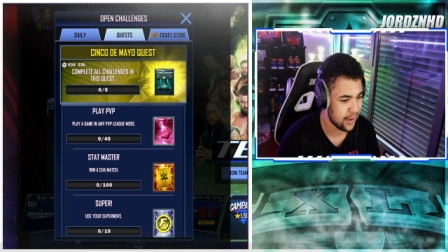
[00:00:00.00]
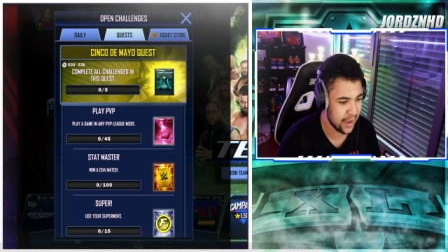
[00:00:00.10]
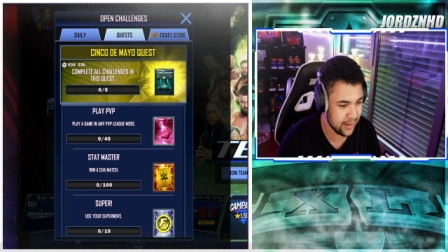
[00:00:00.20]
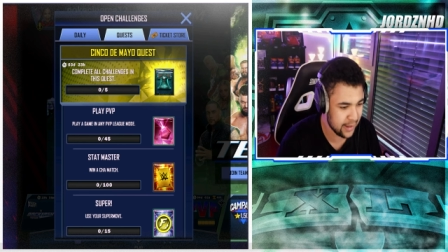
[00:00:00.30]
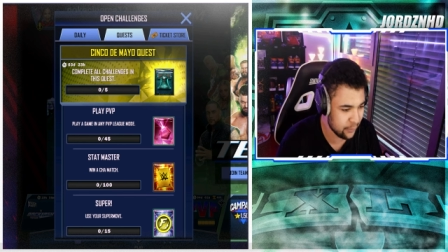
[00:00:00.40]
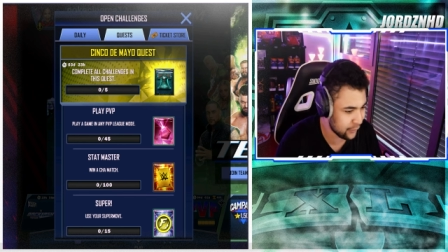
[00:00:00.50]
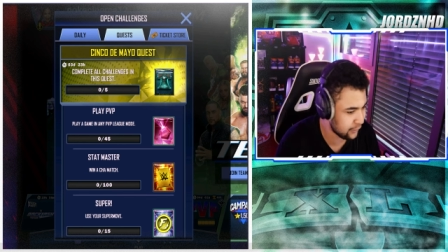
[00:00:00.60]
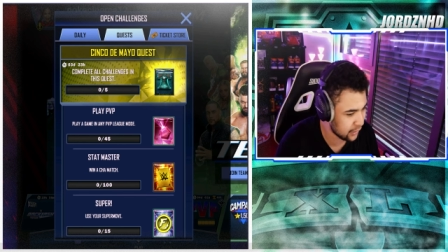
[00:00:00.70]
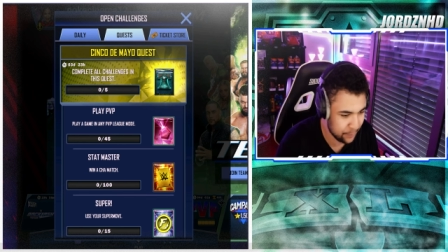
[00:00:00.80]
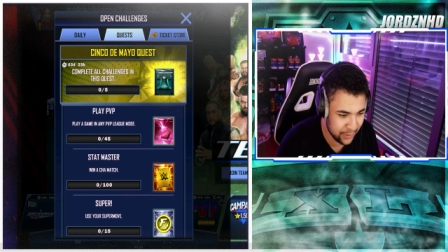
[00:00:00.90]
And then
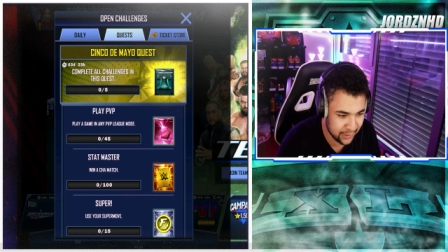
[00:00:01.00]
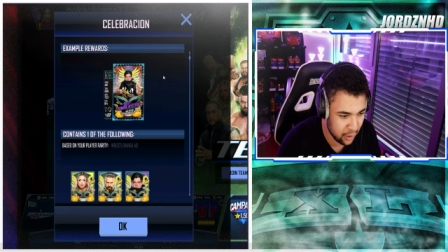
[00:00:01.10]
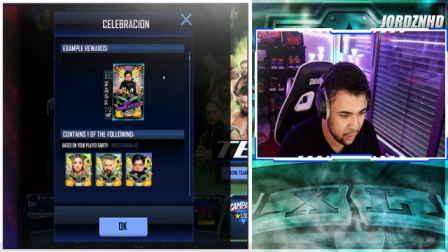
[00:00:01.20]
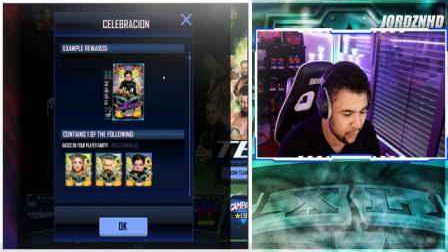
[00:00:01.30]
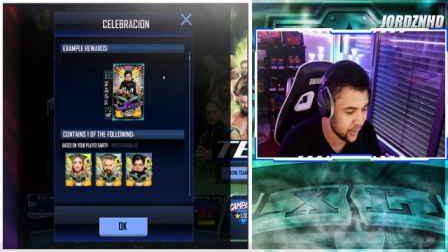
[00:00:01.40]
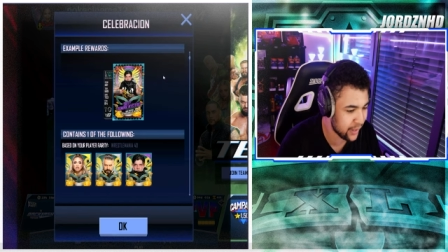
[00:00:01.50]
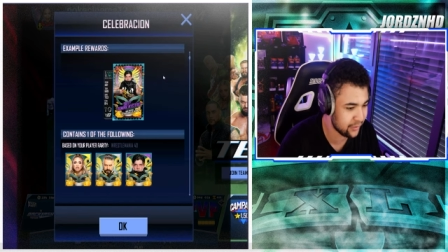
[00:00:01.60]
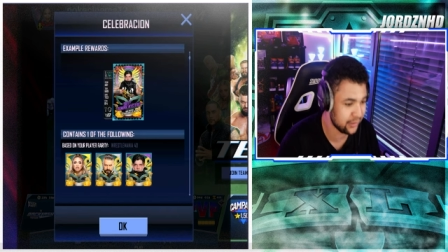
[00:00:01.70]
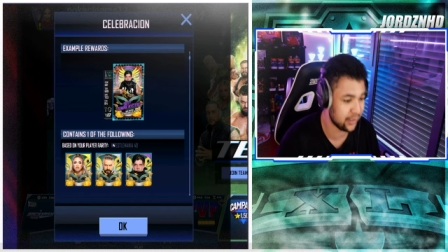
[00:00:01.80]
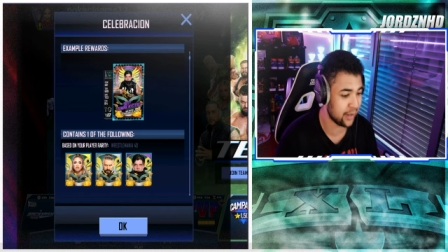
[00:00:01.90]
once you complete the whole
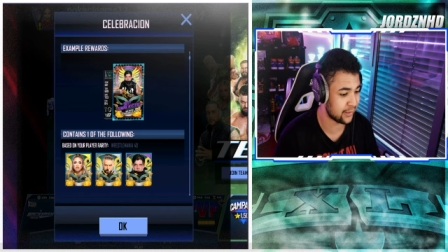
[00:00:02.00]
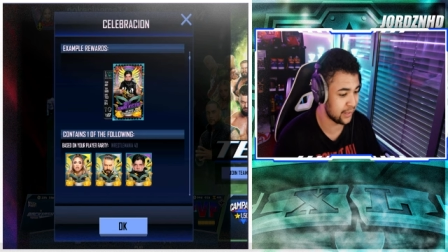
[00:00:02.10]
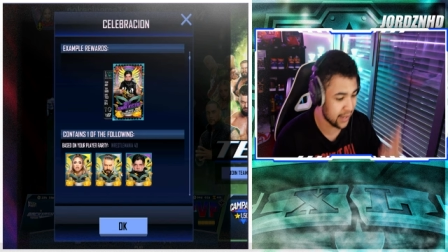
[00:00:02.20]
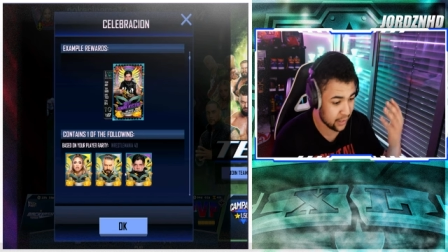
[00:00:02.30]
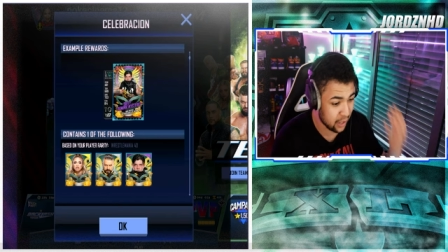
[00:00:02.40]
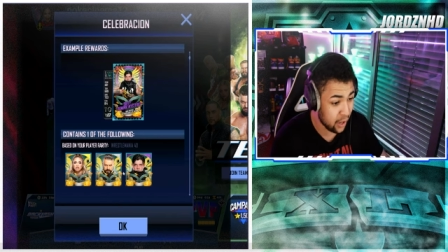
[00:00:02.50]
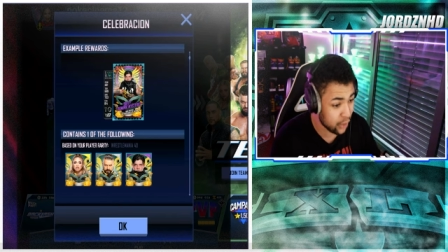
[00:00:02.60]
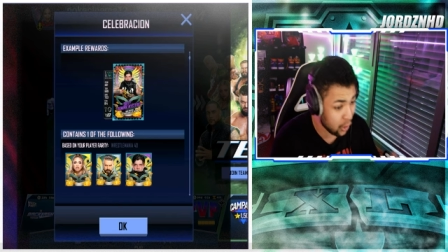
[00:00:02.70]
quest, you guys can get a card.